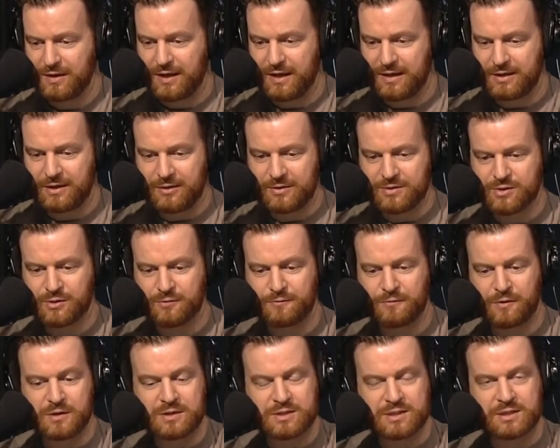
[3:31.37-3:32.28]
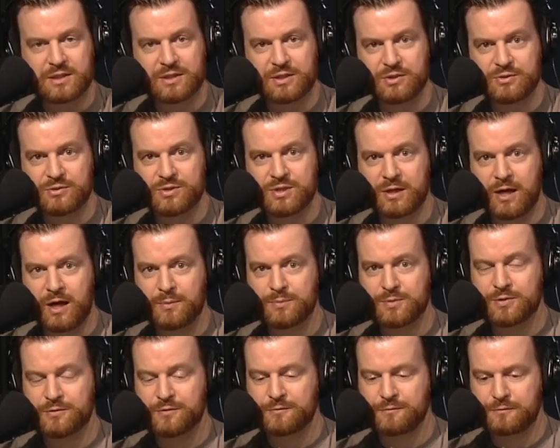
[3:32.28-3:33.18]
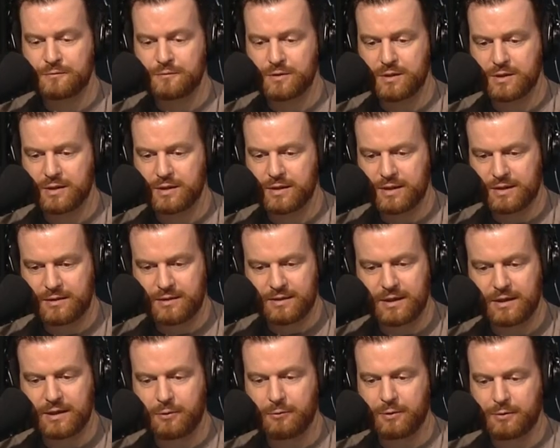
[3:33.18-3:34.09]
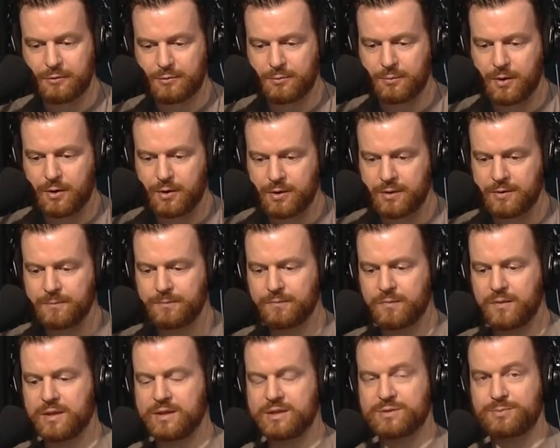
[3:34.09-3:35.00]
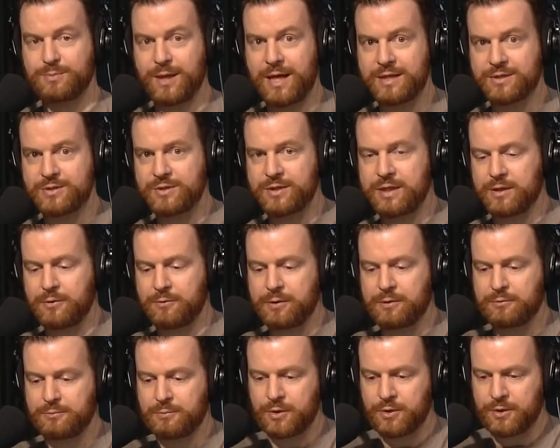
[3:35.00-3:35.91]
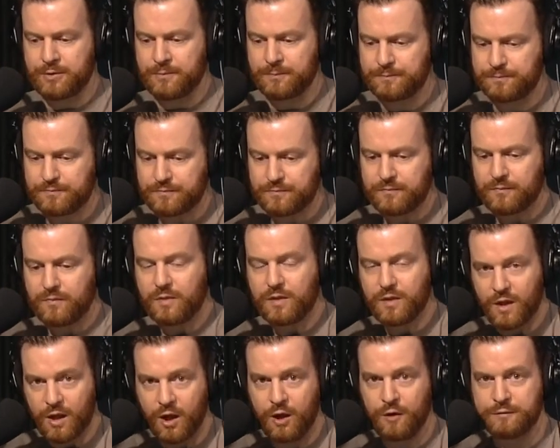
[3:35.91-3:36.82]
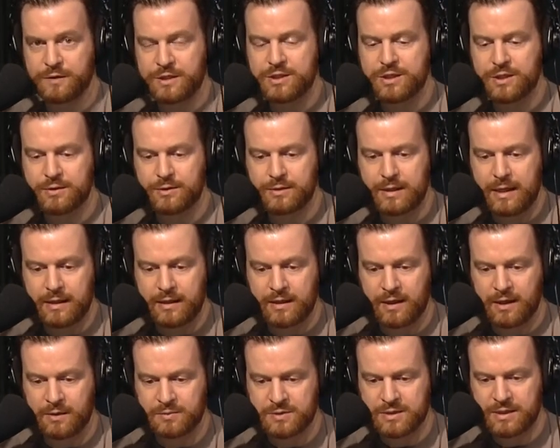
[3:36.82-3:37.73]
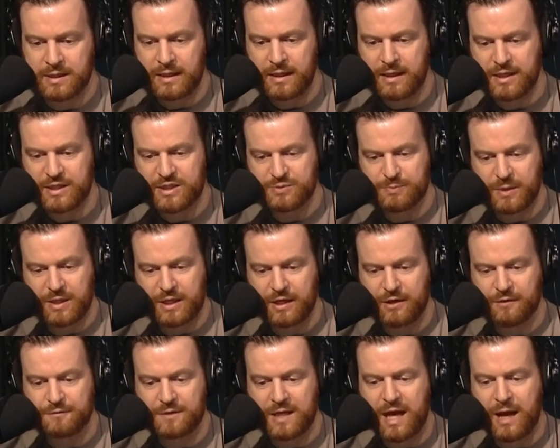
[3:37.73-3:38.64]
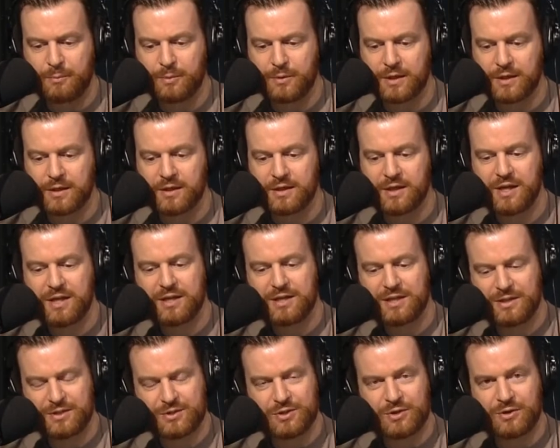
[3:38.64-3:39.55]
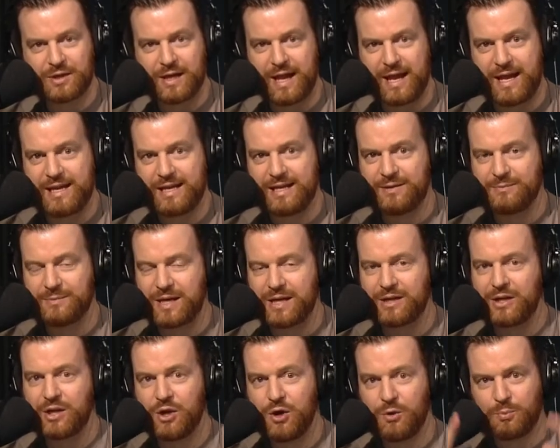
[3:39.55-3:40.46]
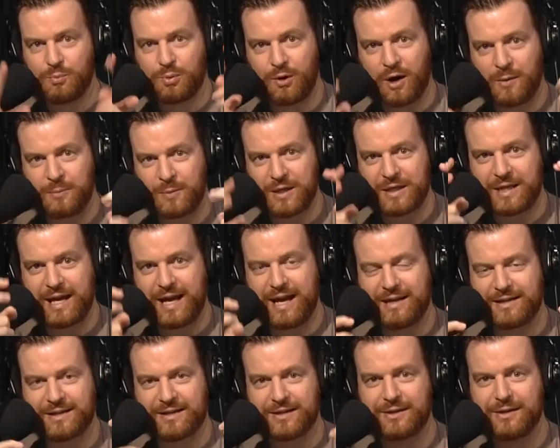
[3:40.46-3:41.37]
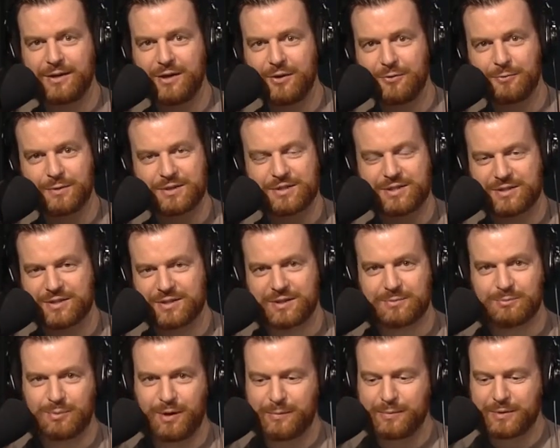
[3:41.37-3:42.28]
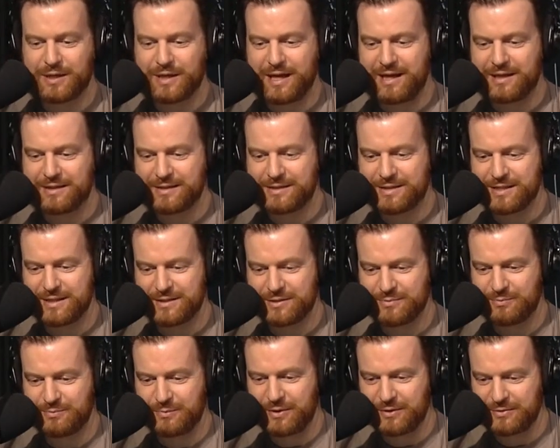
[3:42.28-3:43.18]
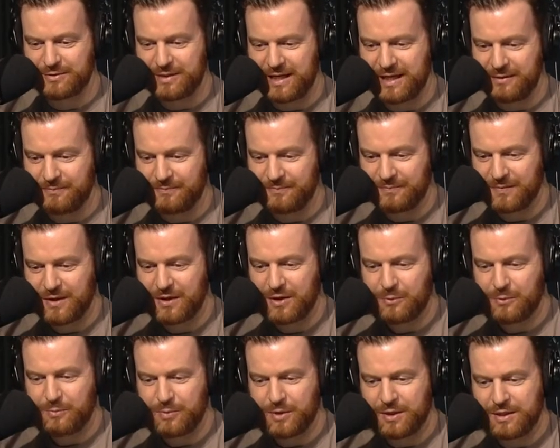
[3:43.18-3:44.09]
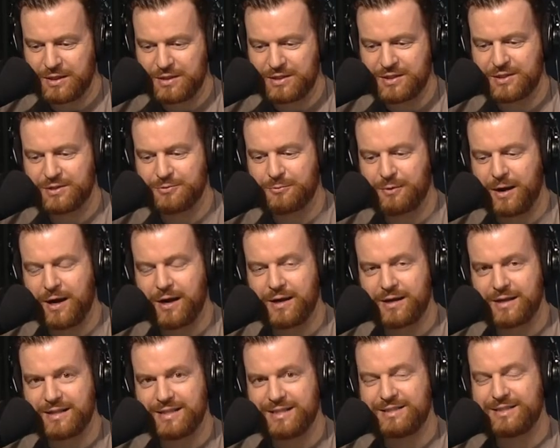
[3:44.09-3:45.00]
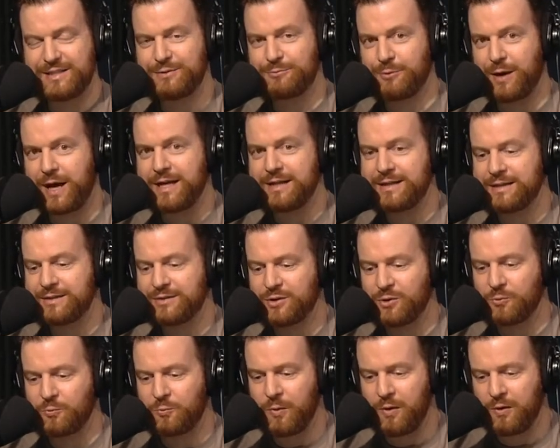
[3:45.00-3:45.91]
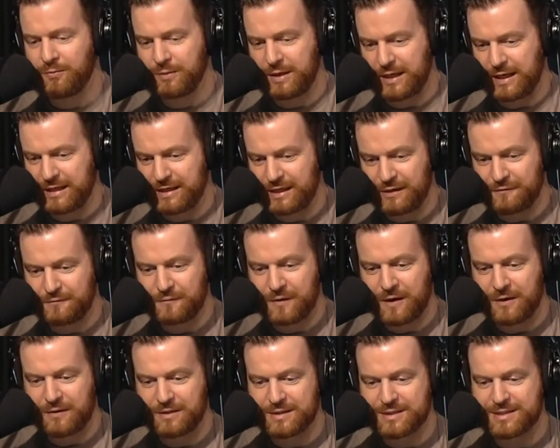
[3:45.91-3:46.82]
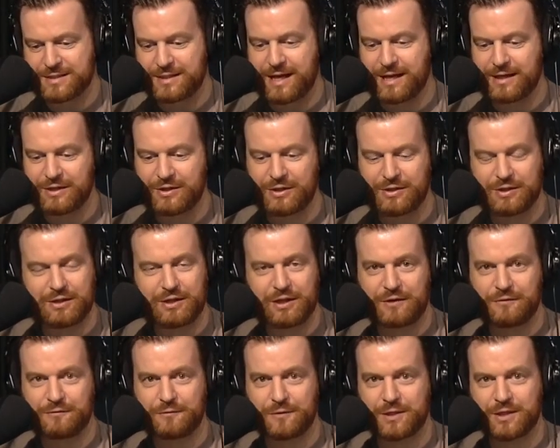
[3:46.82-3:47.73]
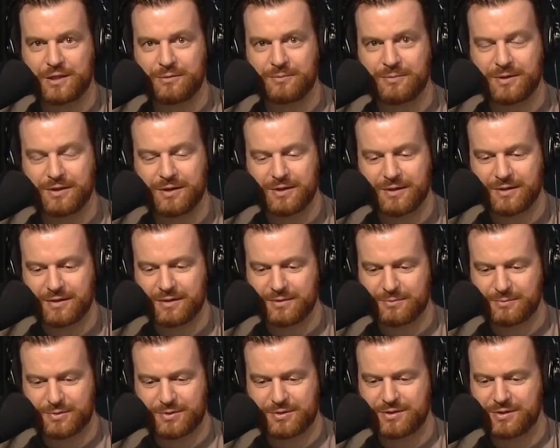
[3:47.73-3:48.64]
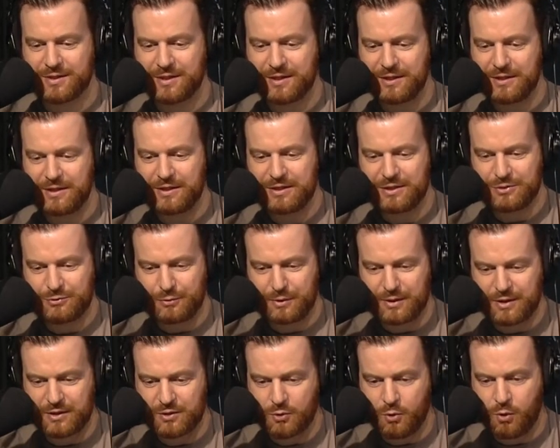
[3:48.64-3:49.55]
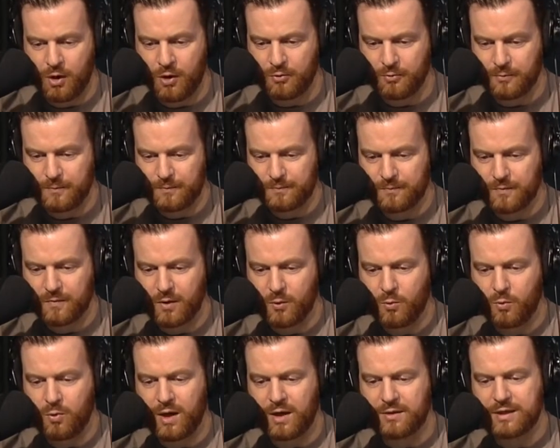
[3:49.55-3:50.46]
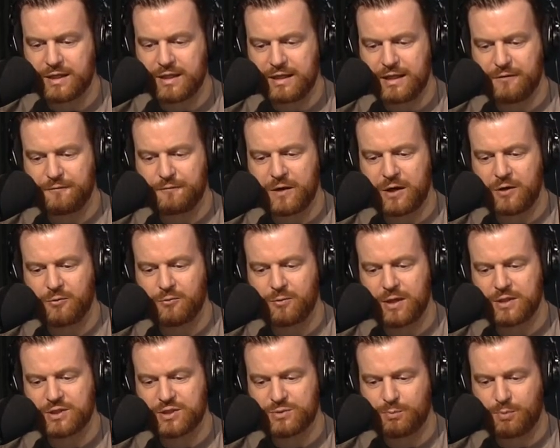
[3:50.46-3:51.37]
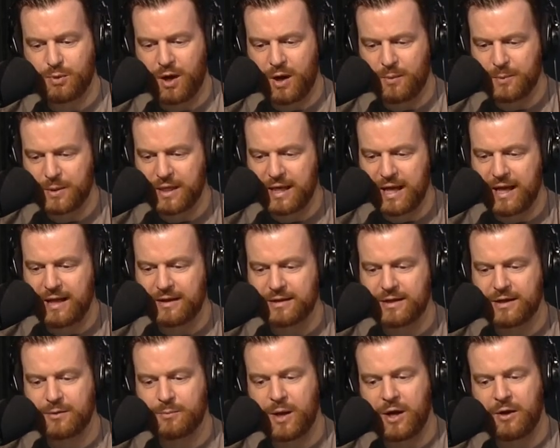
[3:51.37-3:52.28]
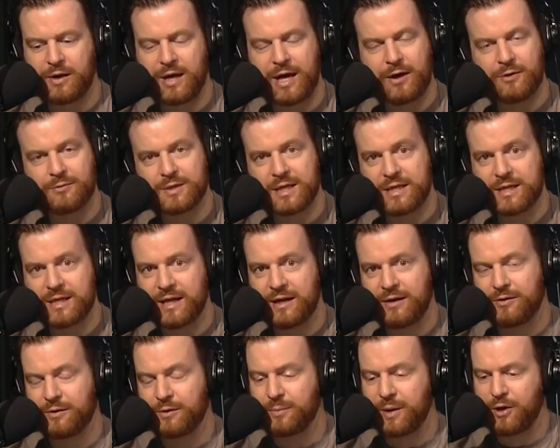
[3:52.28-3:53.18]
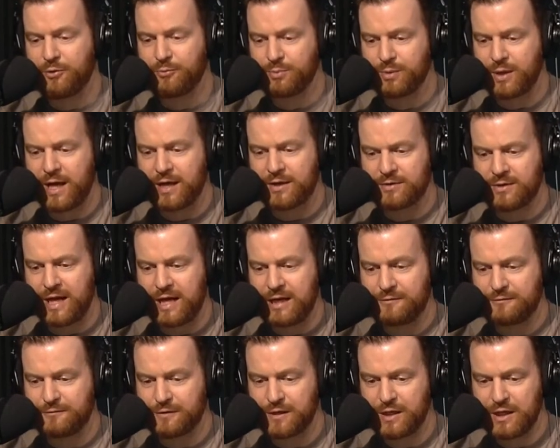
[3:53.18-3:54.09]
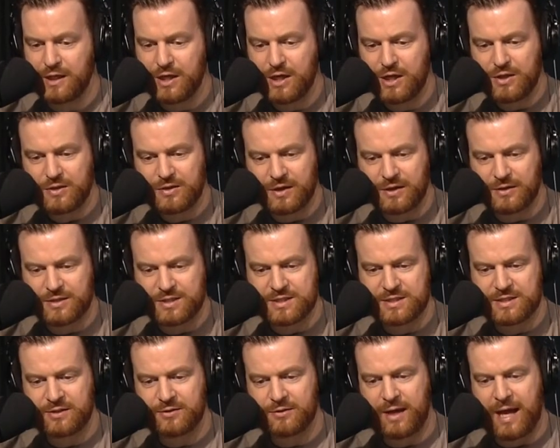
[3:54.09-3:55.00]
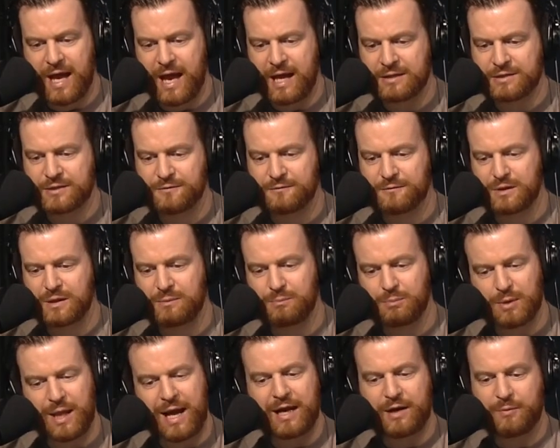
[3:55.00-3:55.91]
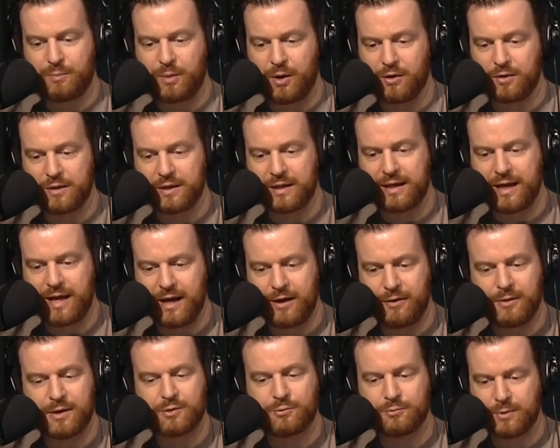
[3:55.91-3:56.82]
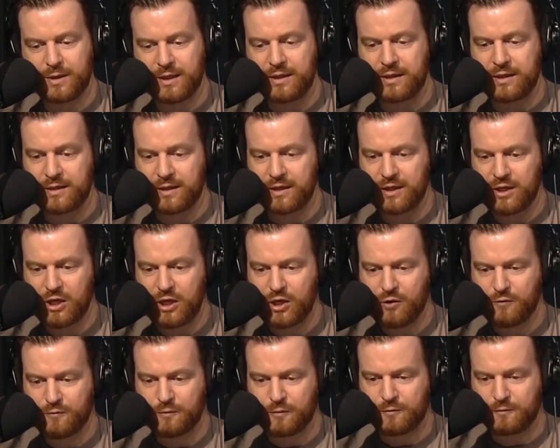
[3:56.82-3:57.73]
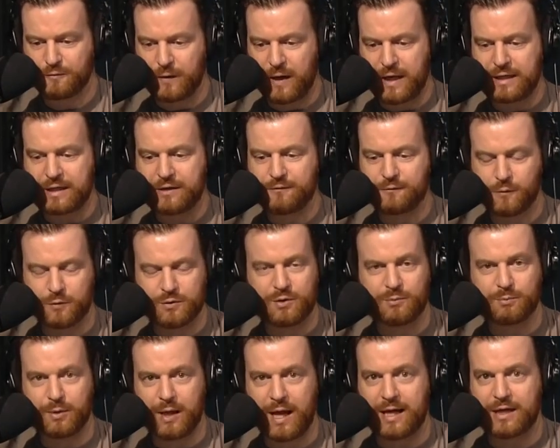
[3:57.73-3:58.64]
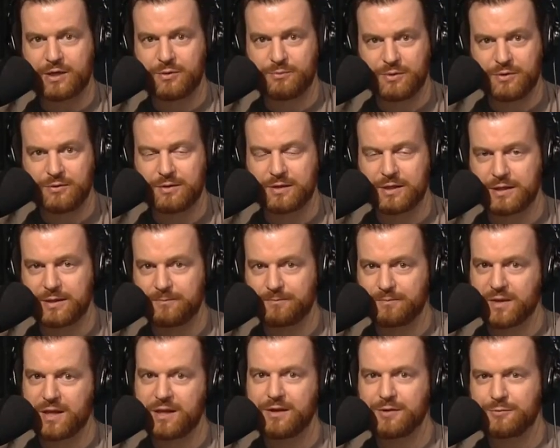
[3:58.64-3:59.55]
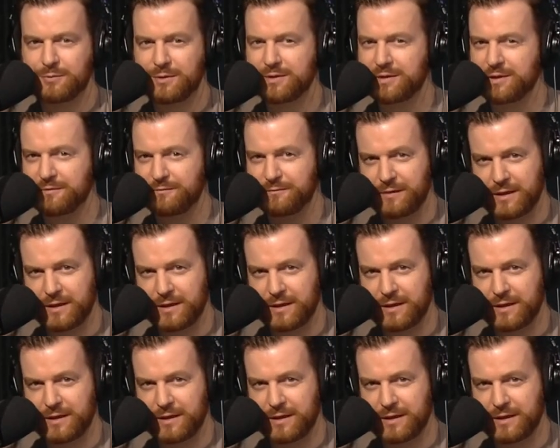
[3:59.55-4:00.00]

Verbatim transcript: And he also falsely accused cops of getting away with murder. It's blacks who get away with murder of each other, not cops. Speaking of Kaepernick, he took aim at propaganda, which propaganda is his middle name. But he, deri he derided the woke N F L as not good enough for him. Pfft. He tweeted, quote, "While the N F L runs propaganda about how they care about black life, they are still actively blackballing Eric Reid for fighting for the black community." Really